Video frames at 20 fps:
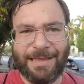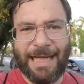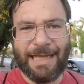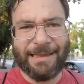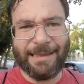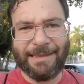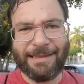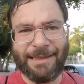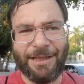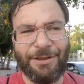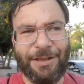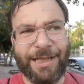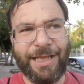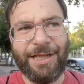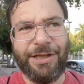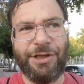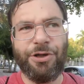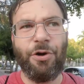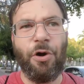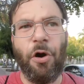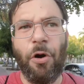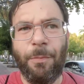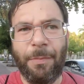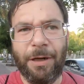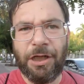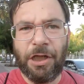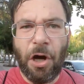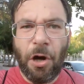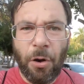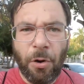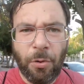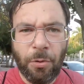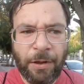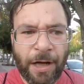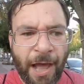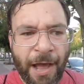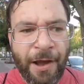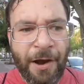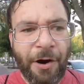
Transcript: not necessarily that you're home alone